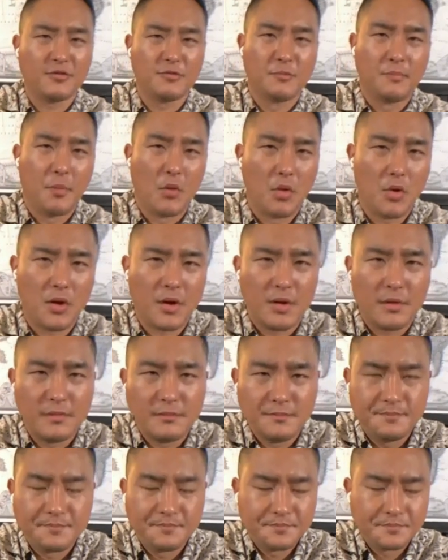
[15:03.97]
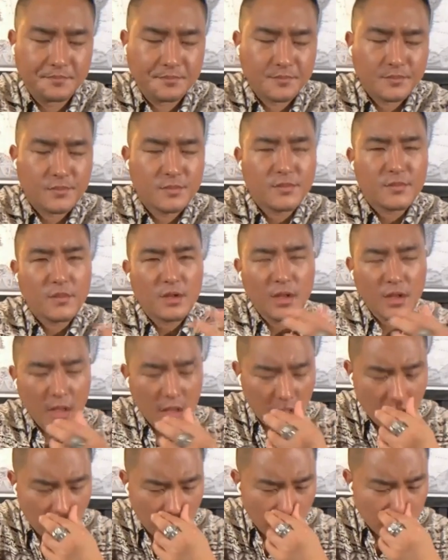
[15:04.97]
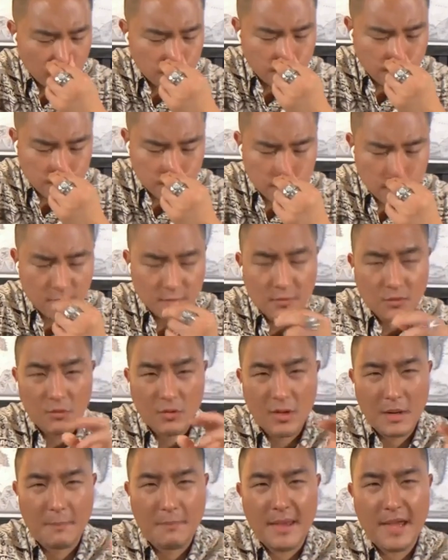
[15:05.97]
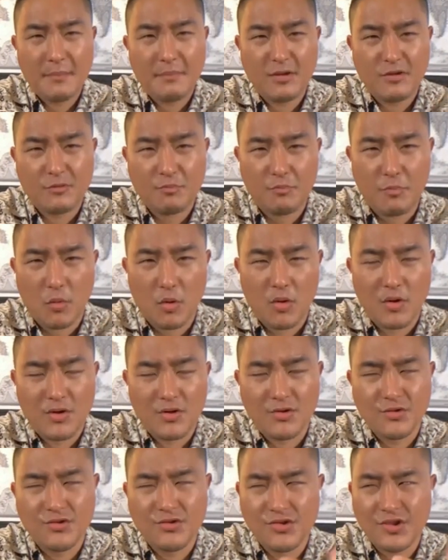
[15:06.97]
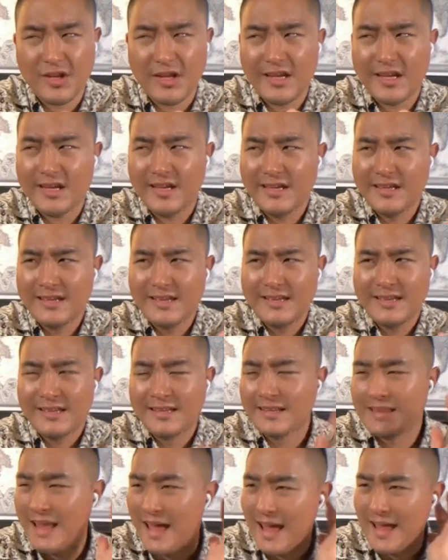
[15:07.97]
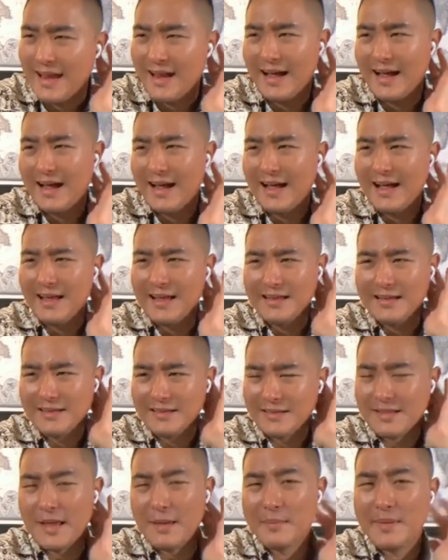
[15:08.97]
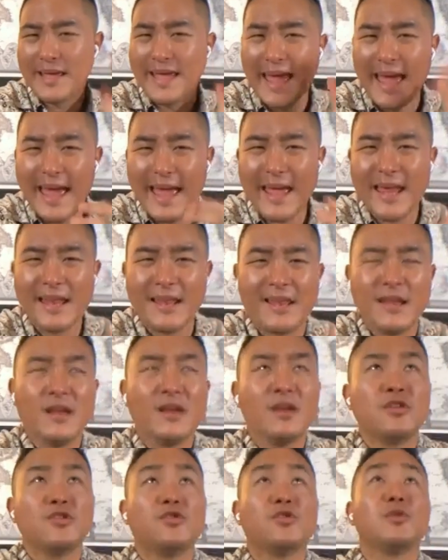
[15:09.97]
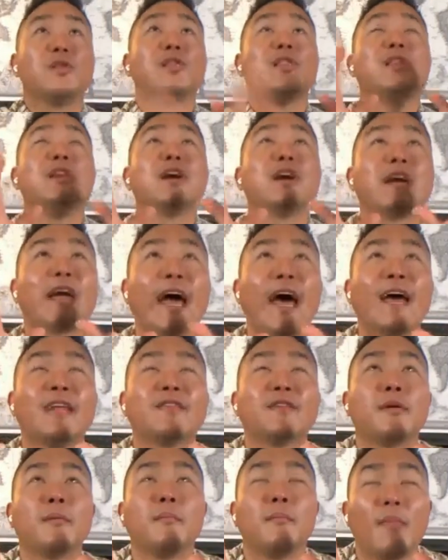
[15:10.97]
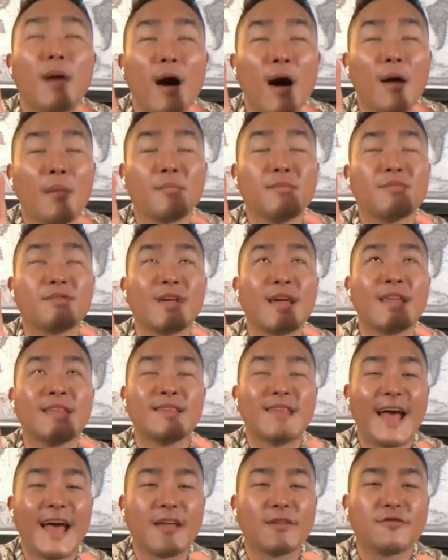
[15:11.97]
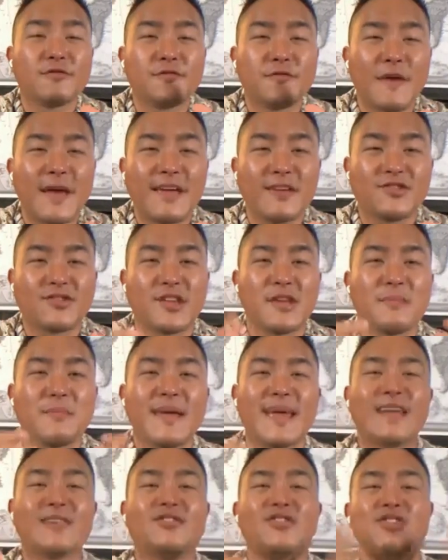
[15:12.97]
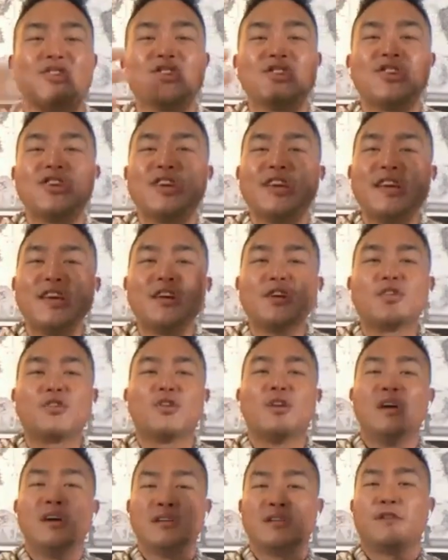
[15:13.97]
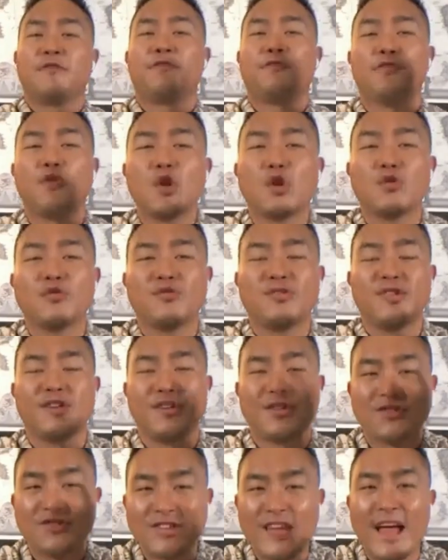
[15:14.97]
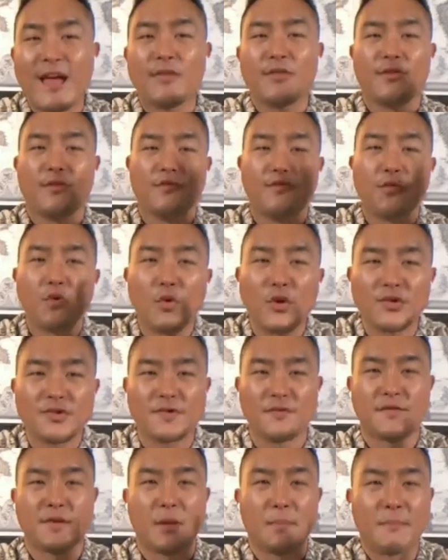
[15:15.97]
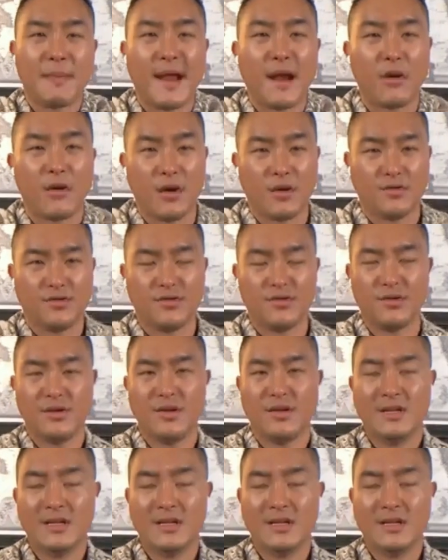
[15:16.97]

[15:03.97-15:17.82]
is born, uh, when a baby is born, you see that uh, they began to look at their mom's and dad's face and they began to hear the frequency, the sound, the voice of their parents.